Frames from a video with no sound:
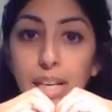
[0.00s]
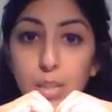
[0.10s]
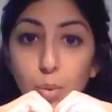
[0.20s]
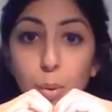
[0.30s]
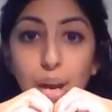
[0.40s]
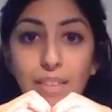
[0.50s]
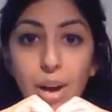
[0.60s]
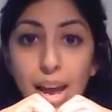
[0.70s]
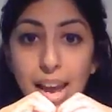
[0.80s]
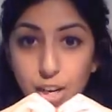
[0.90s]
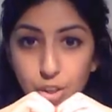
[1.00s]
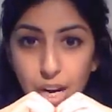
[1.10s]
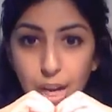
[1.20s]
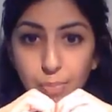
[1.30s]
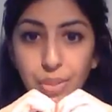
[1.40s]
bit is where we have our
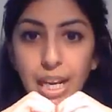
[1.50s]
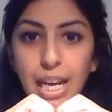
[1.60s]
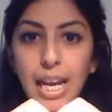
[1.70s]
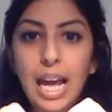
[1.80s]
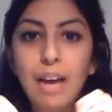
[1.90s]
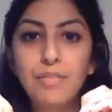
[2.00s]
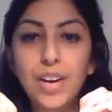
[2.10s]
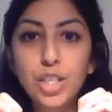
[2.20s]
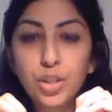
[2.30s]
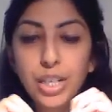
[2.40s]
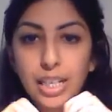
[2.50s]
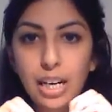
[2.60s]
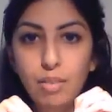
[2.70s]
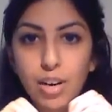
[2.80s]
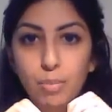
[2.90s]
atria.
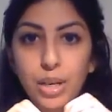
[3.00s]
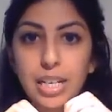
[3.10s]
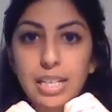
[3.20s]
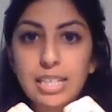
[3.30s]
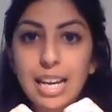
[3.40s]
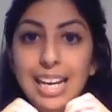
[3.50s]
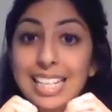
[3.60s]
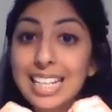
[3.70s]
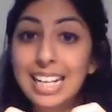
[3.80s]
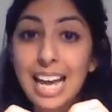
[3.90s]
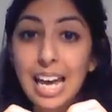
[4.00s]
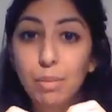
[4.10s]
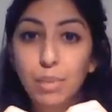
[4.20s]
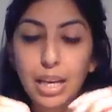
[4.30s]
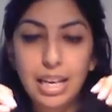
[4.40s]
Ventricular arrhythmias is in the
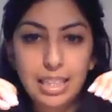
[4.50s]
name,